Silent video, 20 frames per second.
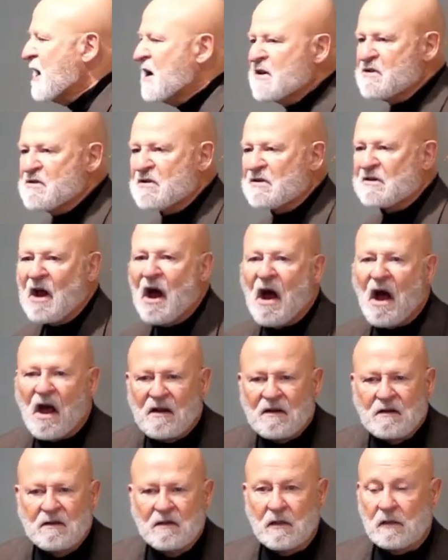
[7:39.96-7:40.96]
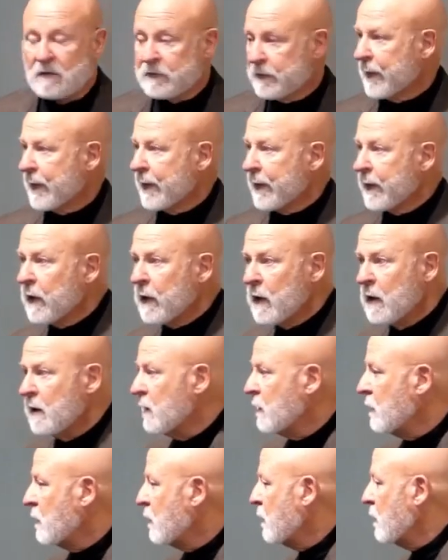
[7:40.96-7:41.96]
you're God? Yeah.
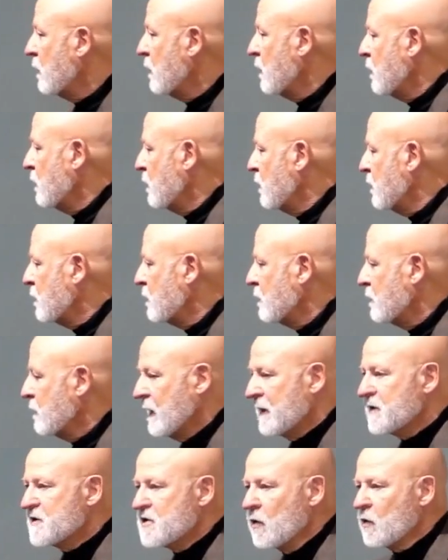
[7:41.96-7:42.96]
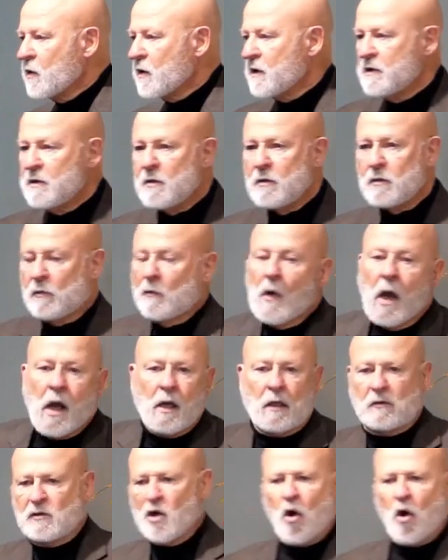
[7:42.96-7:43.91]
And so are you. No,